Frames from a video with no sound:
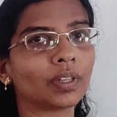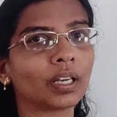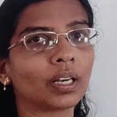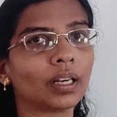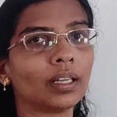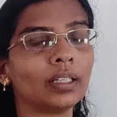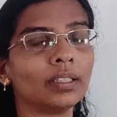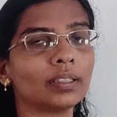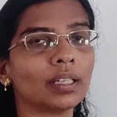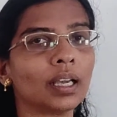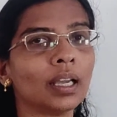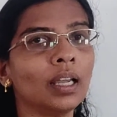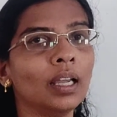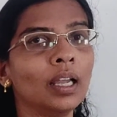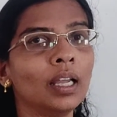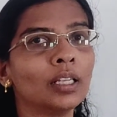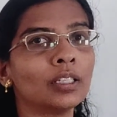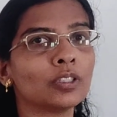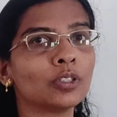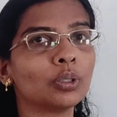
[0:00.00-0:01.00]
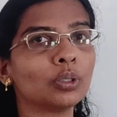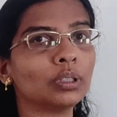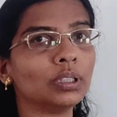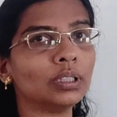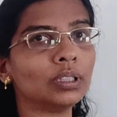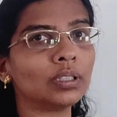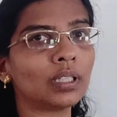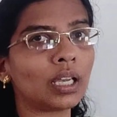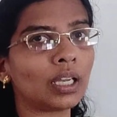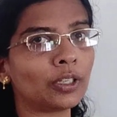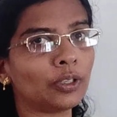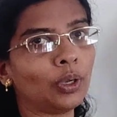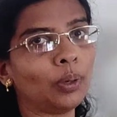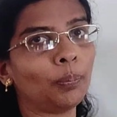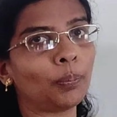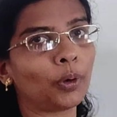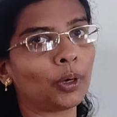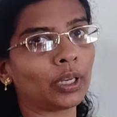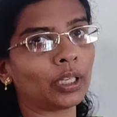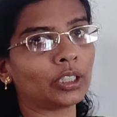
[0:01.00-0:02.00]
Right? So these are
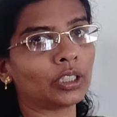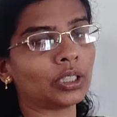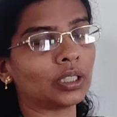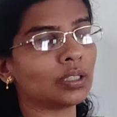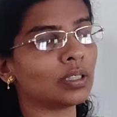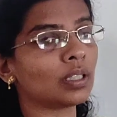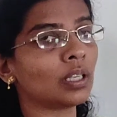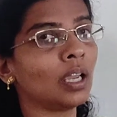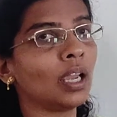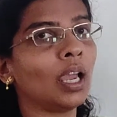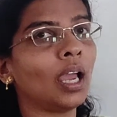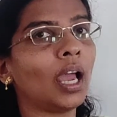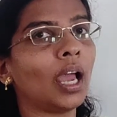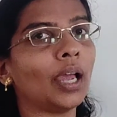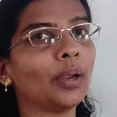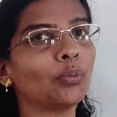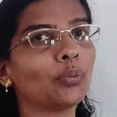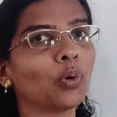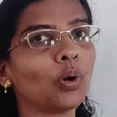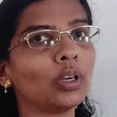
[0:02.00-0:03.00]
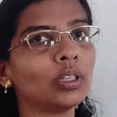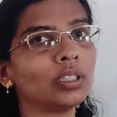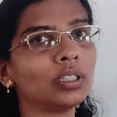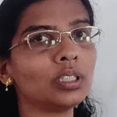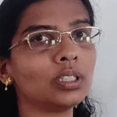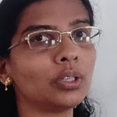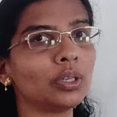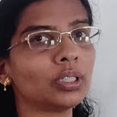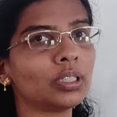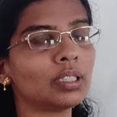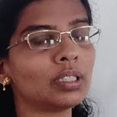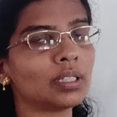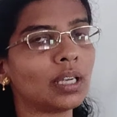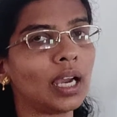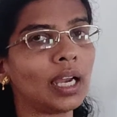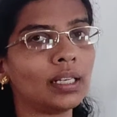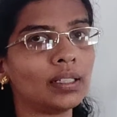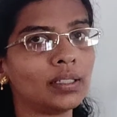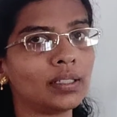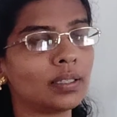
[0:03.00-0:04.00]
your productions. And what is your
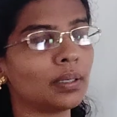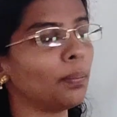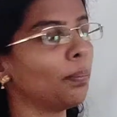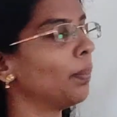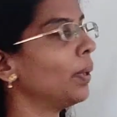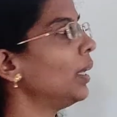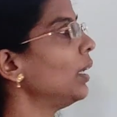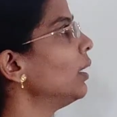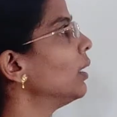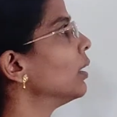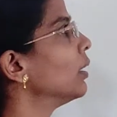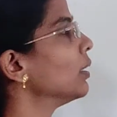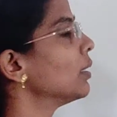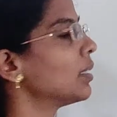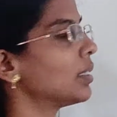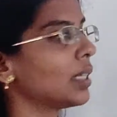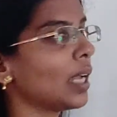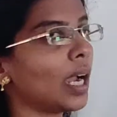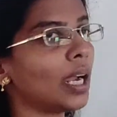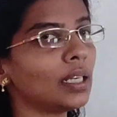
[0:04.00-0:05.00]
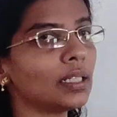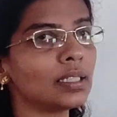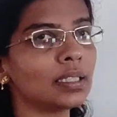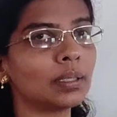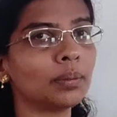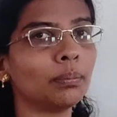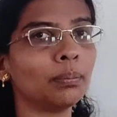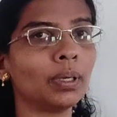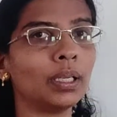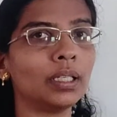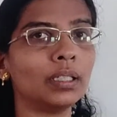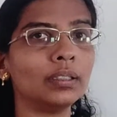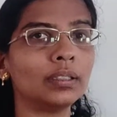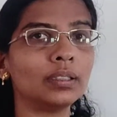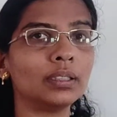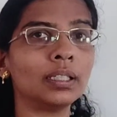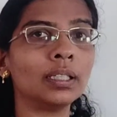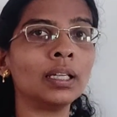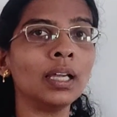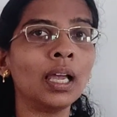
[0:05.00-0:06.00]
start symbol? Start symbol is
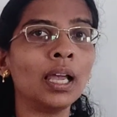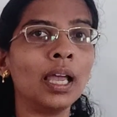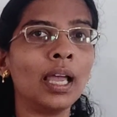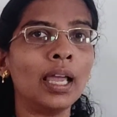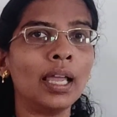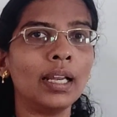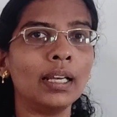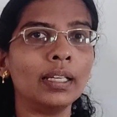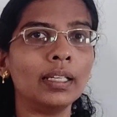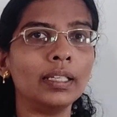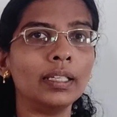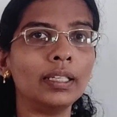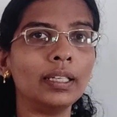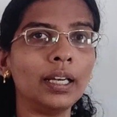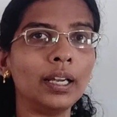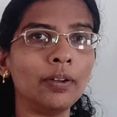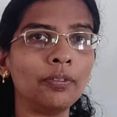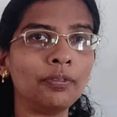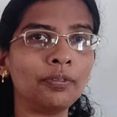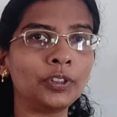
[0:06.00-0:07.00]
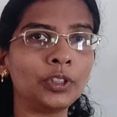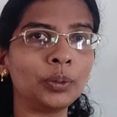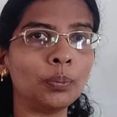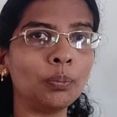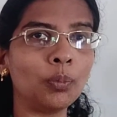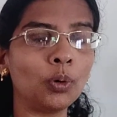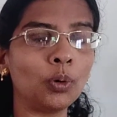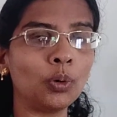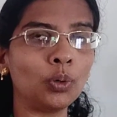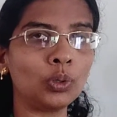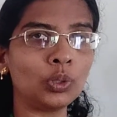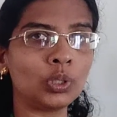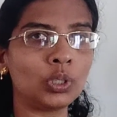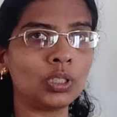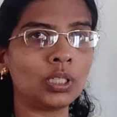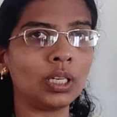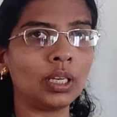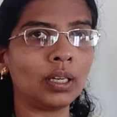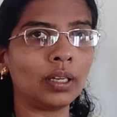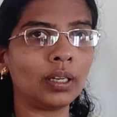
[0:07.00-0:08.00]
the leftmost.